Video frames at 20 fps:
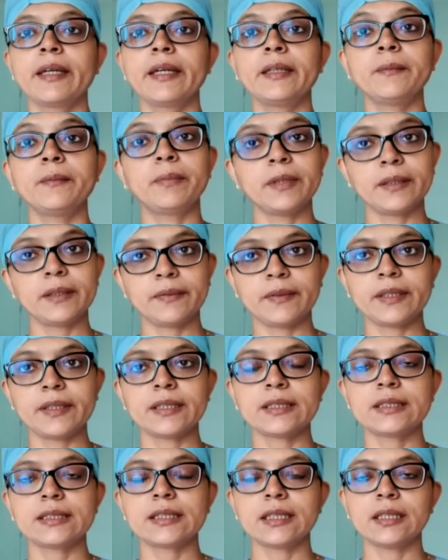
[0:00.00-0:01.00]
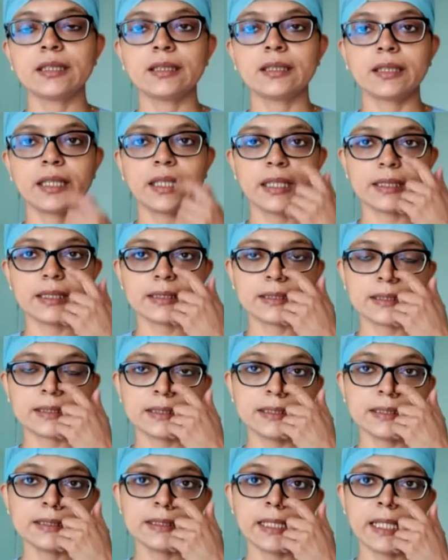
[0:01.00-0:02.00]
in previous uh,
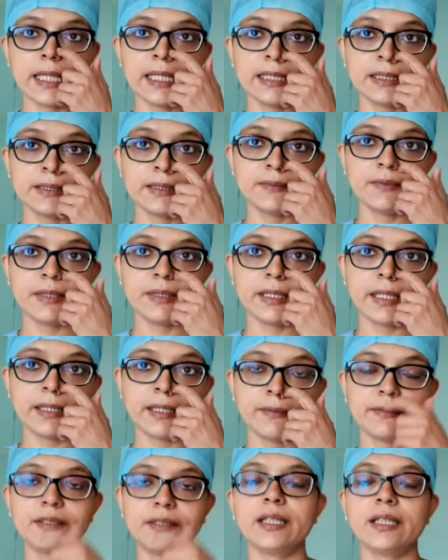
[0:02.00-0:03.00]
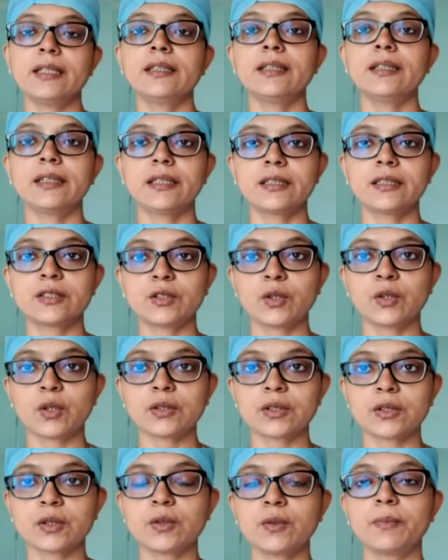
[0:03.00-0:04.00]
cases, and we have done a
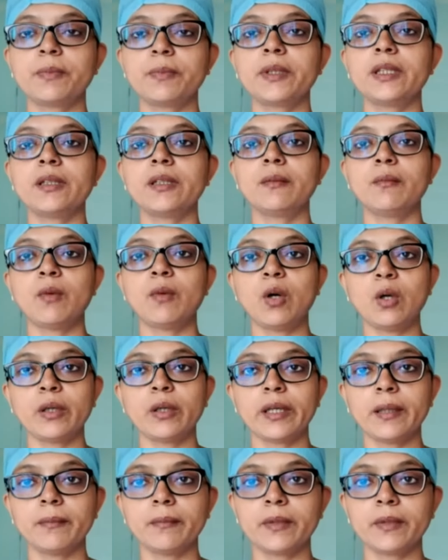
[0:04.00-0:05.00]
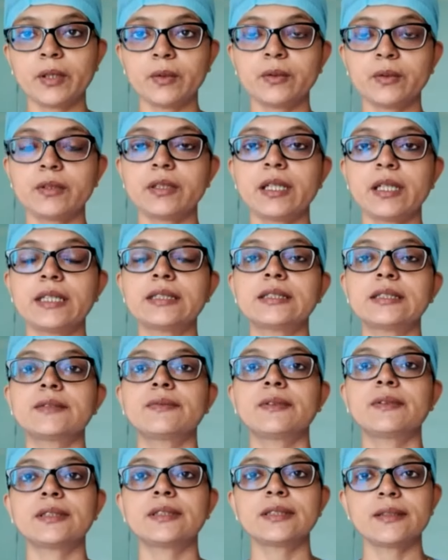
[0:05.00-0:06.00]
hysteroscopy, a mock embryo
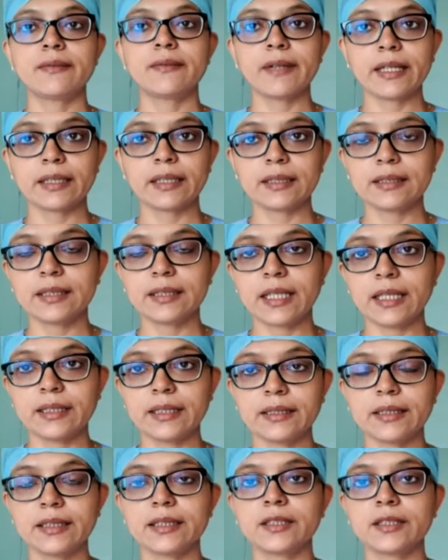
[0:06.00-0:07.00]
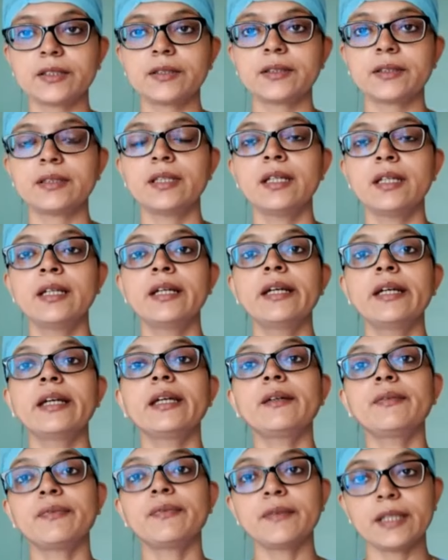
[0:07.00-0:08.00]
transfer, cervical dilatation
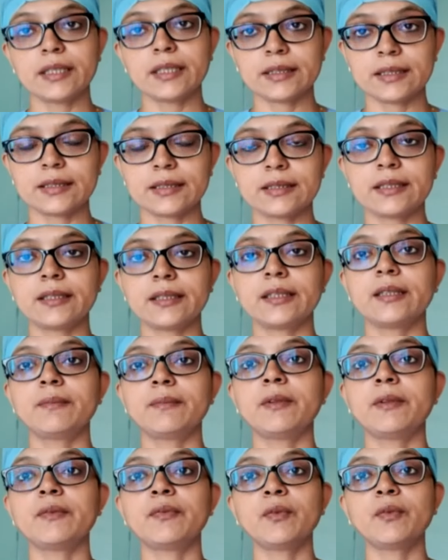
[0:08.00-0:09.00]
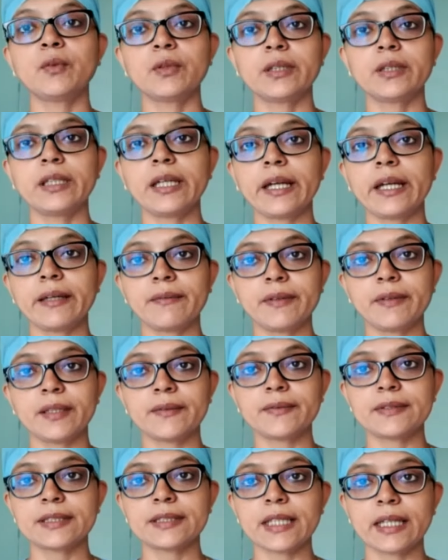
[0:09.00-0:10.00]
if necessary before the I V
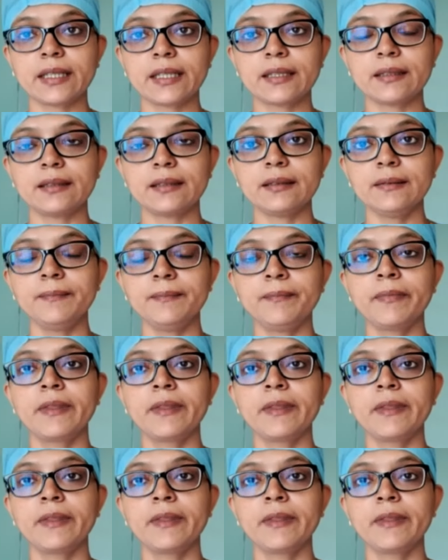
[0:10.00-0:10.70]
F cycle,